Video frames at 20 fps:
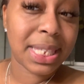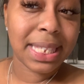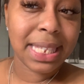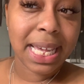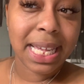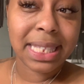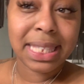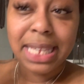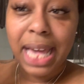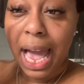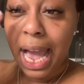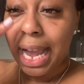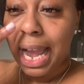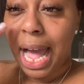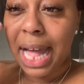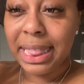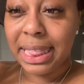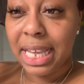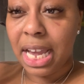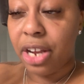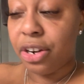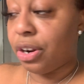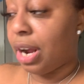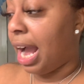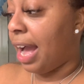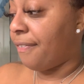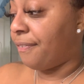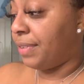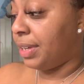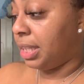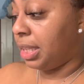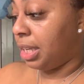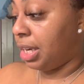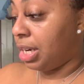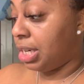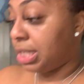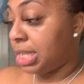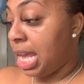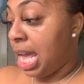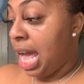since I got the under eye
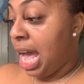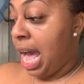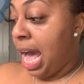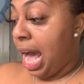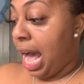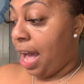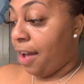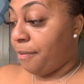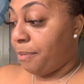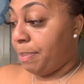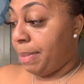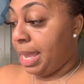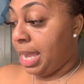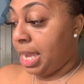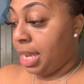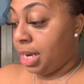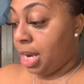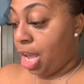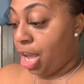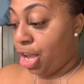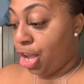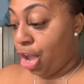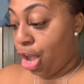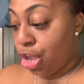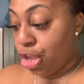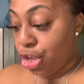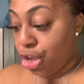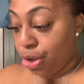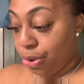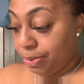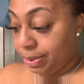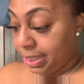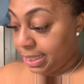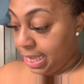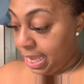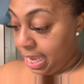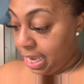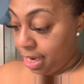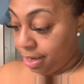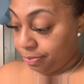fillers, I've been
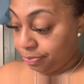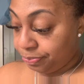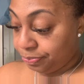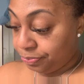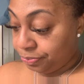using